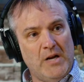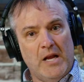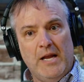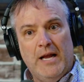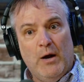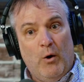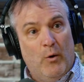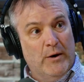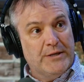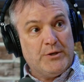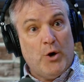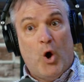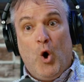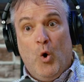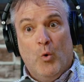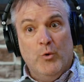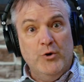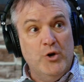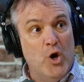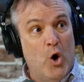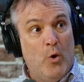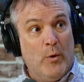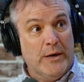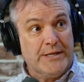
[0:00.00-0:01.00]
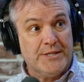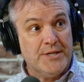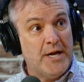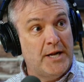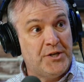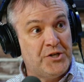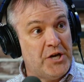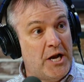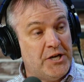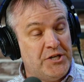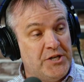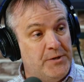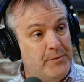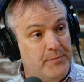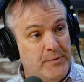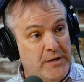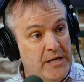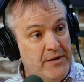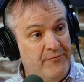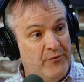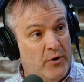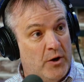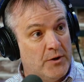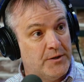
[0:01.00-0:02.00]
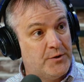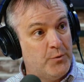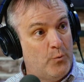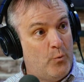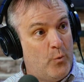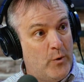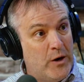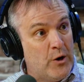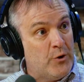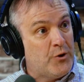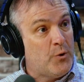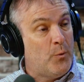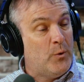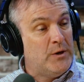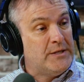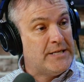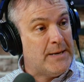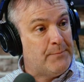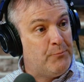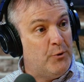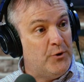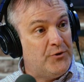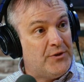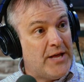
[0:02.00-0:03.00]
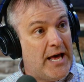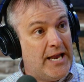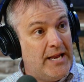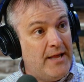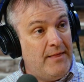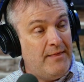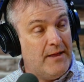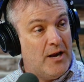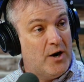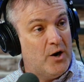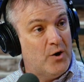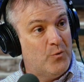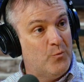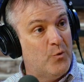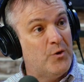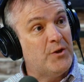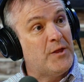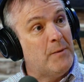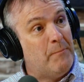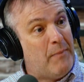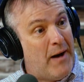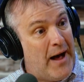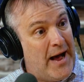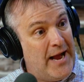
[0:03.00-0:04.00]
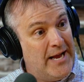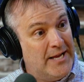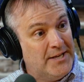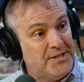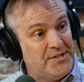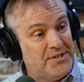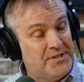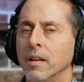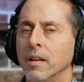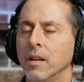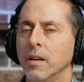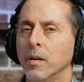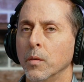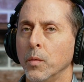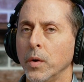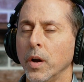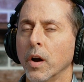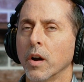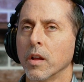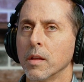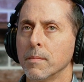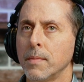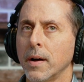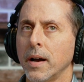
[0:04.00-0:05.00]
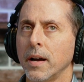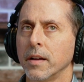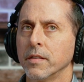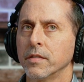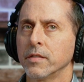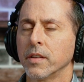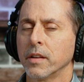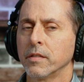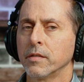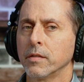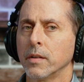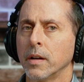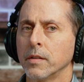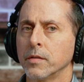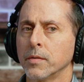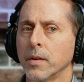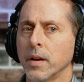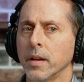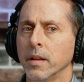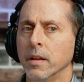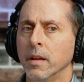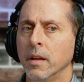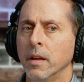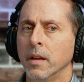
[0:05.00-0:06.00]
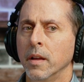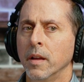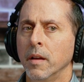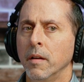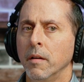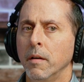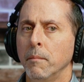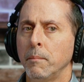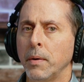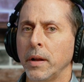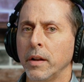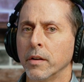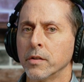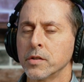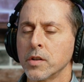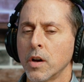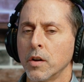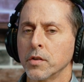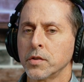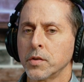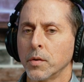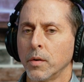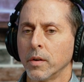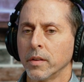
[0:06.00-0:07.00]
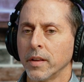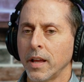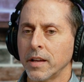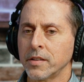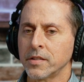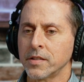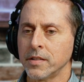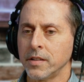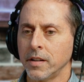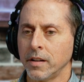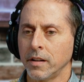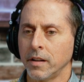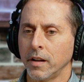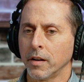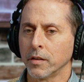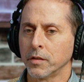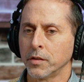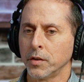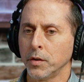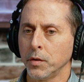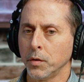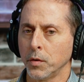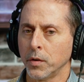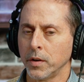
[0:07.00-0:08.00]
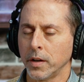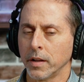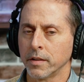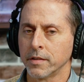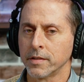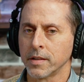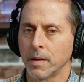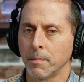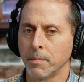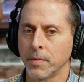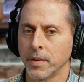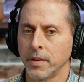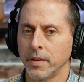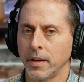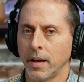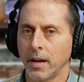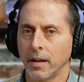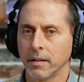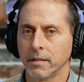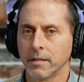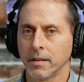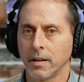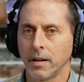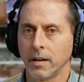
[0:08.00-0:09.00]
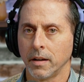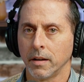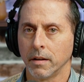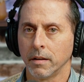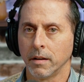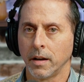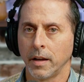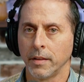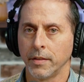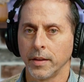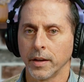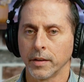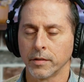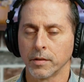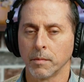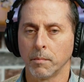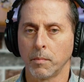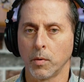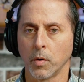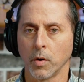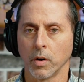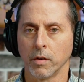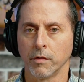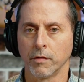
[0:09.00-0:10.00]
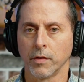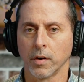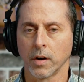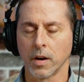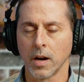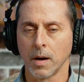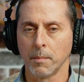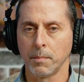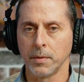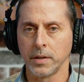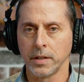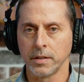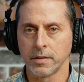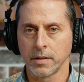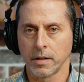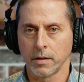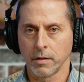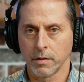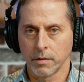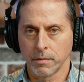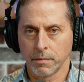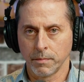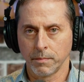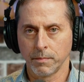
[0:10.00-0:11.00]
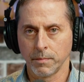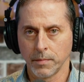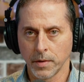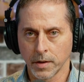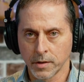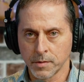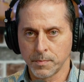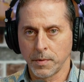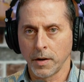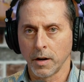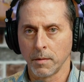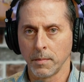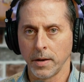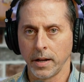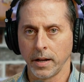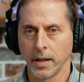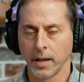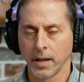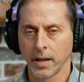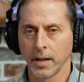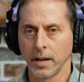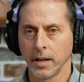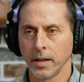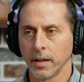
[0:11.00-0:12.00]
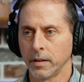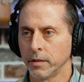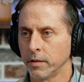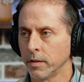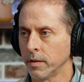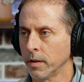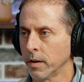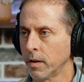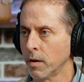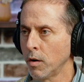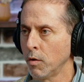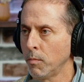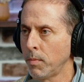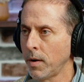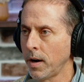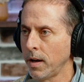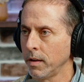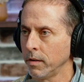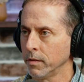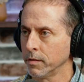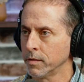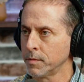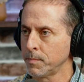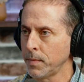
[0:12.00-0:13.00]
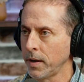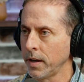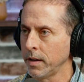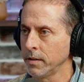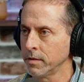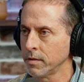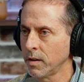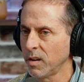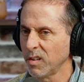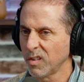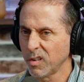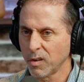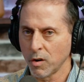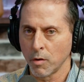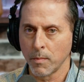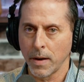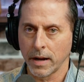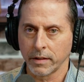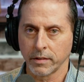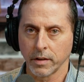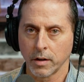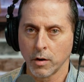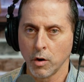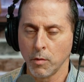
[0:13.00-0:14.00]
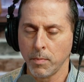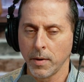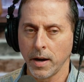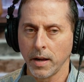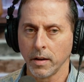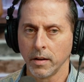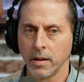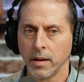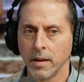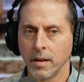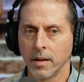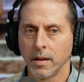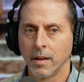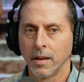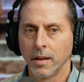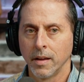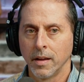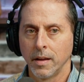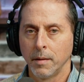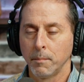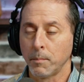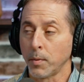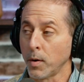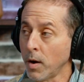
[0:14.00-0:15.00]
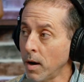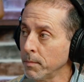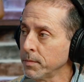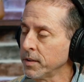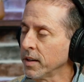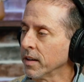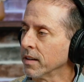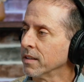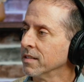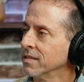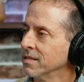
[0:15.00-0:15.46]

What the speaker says: No, it's not ChatGPT fault. We're the ones that put that in there. We're the bias. We are the bias. That's right. But there's also a lesson in there too, and it's something that I think is important for companies that are experimenting and getting into the Copilot space. I'll go back to Copilot, prompting.